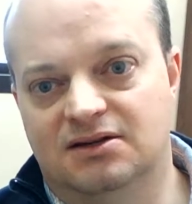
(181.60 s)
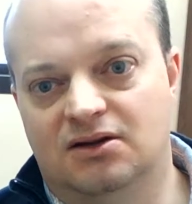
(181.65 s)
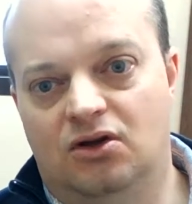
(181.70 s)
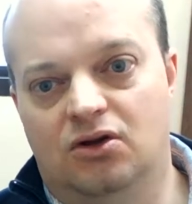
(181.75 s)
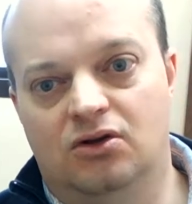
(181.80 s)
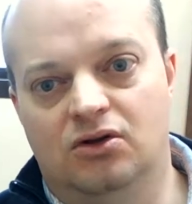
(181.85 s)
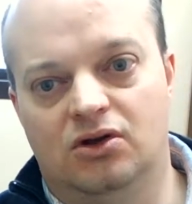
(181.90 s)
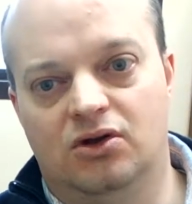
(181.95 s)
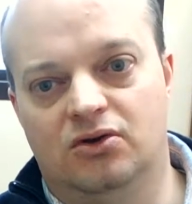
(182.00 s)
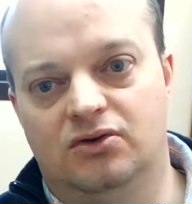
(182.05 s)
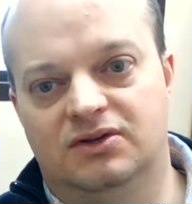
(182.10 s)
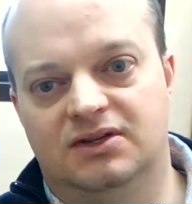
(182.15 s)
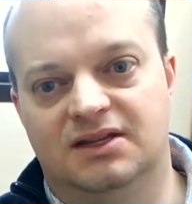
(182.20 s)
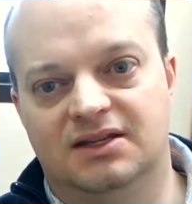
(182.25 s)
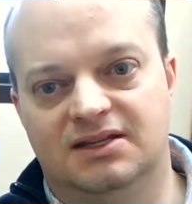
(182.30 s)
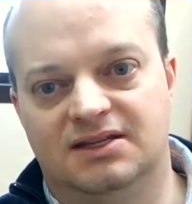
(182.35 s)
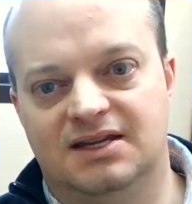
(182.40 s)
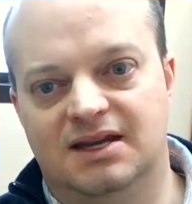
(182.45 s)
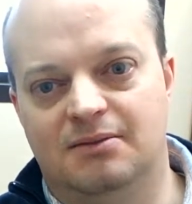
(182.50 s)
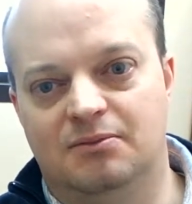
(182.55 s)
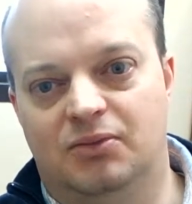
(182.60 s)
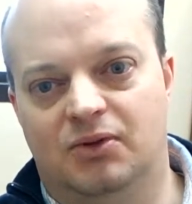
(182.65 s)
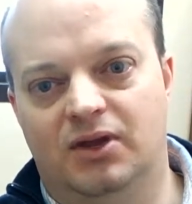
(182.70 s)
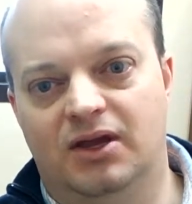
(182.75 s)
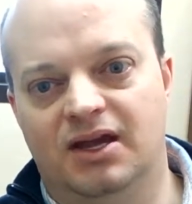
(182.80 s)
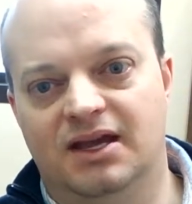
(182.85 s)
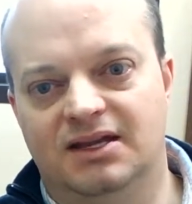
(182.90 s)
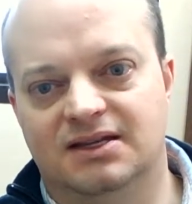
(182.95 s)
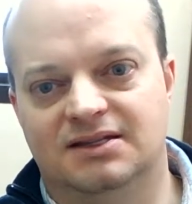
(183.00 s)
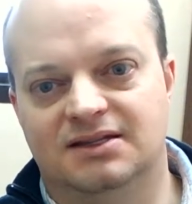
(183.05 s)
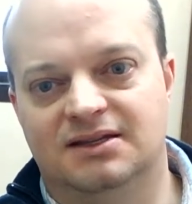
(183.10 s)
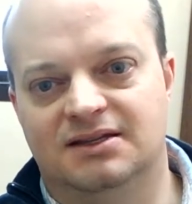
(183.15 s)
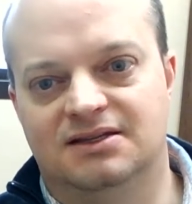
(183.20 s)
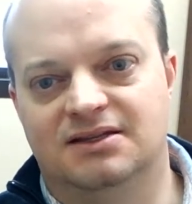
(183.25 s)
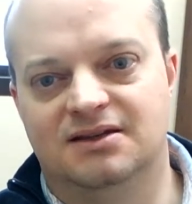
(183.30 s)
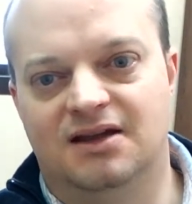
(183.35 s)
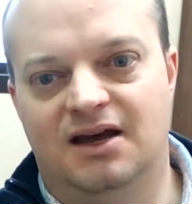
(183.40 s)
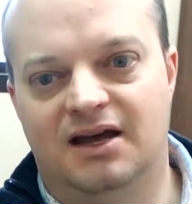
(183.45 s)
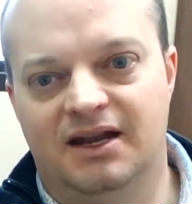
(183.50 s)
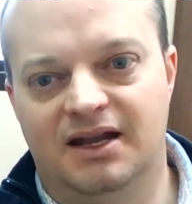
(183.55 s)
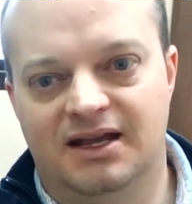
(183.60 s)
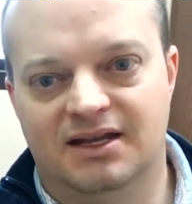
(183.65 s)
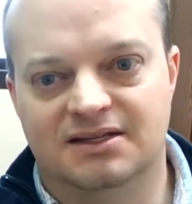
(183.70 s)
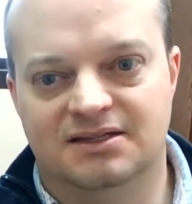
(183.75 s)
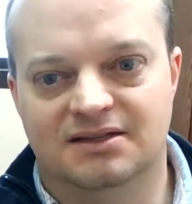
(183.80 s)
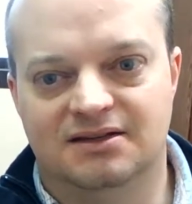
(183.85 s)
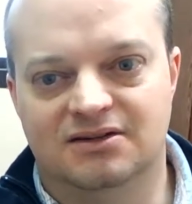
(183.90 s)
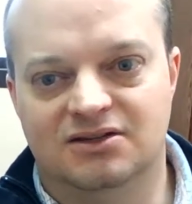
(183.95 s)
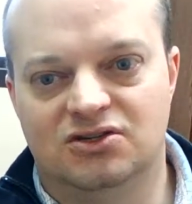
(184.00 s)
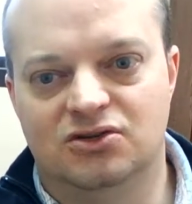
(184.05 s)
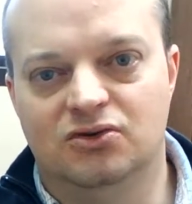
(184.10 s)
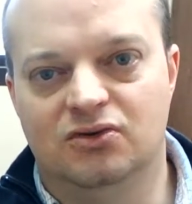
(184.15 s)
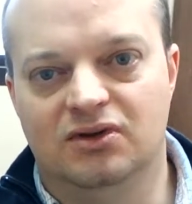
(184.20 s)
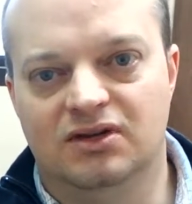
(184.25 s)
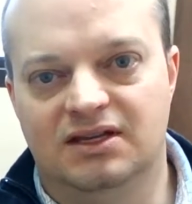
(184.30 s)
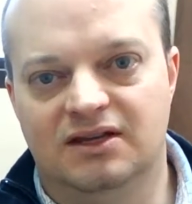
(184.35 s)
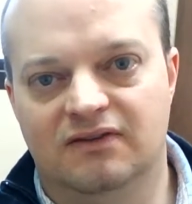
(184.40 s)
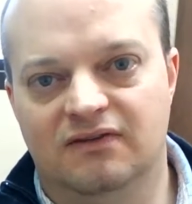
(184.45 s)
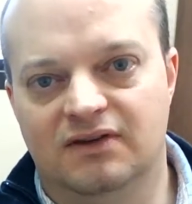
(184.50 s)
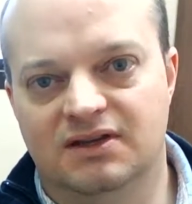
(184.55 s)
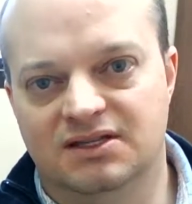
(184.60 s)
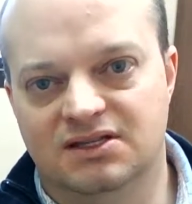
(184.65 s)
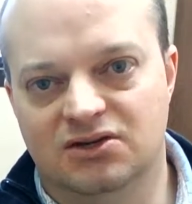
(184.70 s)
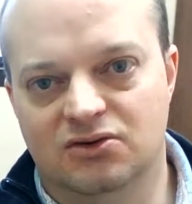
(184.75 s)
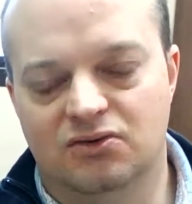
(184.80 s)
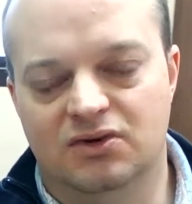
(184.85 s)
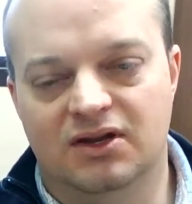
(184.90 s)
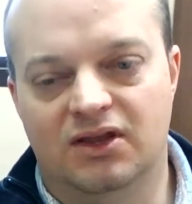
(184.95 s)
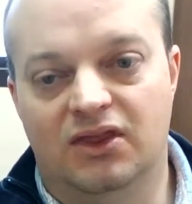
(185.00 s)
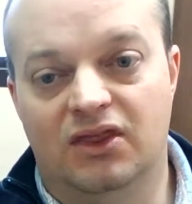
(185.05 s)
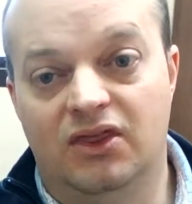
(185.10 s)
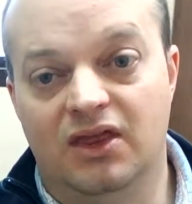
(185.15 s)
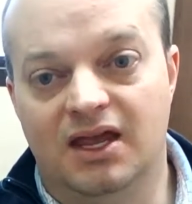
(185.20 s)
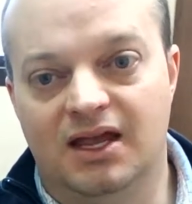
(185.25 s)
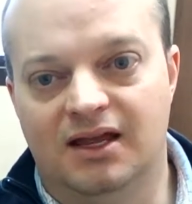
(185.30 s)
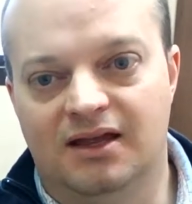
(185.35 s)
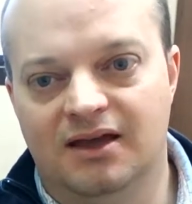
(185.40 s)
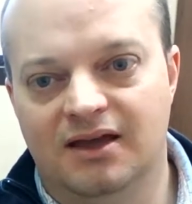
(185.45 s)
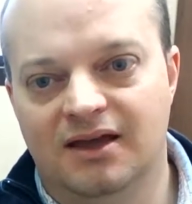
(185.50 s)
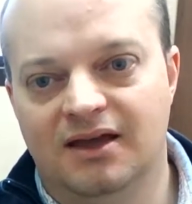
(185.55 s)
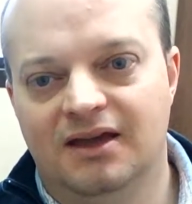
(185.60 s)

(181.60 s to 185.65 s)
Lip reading: all go to the same place. It's not as intuitive as you would think.